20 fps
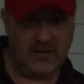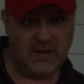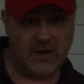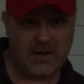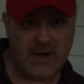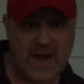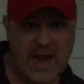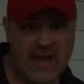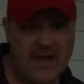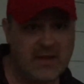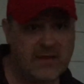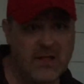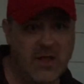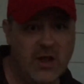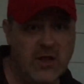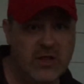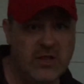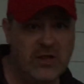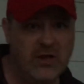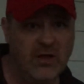All right, as
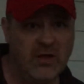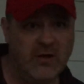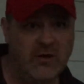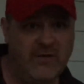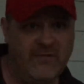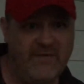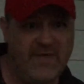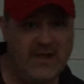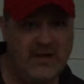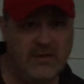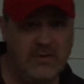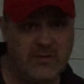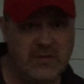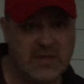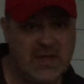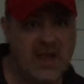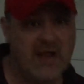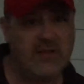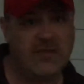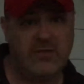long as you don't go to fake news
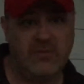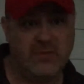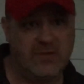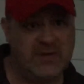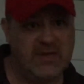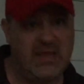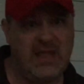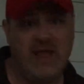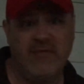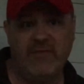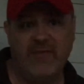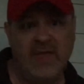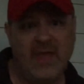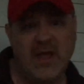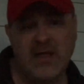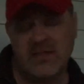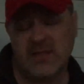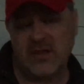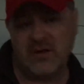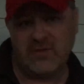sites, you'll see everything
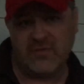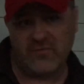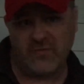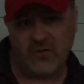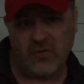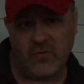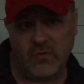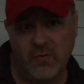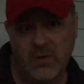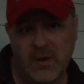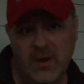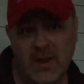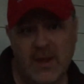I said is true.